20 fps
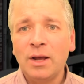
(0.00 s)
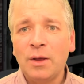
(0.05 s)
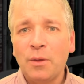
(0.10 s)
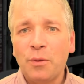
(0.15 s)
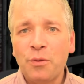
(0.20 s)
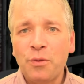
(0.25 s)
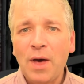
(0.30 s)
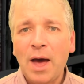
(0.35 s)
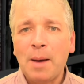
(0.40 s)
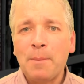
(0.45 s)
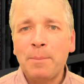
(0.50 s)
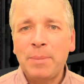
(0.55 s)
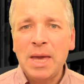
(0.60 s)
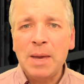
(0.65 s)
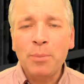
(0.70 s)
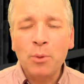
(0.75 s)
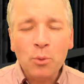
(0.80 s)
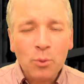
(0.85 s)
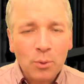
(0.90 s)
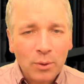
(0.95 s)
that
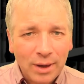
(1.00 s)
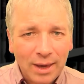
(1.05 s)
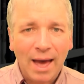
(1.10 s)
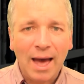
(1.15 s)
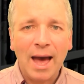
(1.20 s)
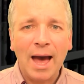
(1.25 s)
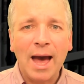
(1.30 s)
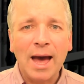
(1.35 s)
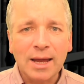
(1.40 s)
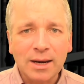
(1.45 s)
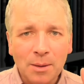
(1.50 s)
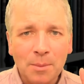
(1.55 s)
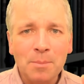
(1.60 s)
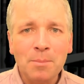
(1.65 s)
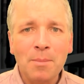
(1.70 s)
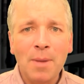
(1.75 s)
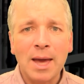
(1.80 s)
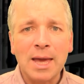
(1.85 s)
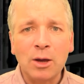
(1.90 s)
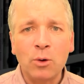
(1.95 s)
people can
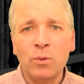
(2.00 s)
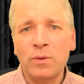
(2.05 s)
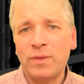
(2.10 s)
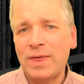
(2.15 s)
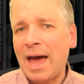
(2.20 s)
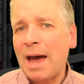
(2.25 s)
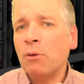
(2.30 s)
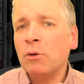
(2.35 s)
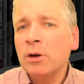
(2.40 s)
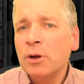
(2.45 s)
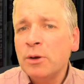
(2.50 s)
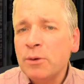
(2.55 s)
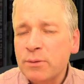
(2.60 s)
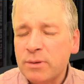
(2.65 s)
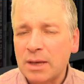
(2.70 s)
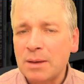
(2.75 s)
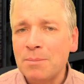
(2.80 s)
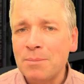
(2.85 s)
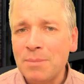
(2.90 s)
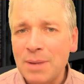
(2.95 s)
make without
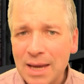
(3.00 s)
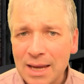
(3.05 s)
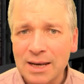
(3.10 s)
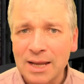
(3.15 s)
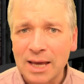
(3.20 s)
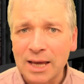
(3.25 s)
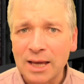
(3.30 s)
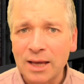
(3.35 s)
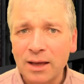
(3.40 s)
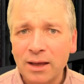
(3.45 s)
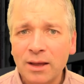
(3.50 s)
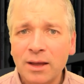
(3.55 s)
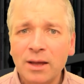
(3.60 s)
losing meaning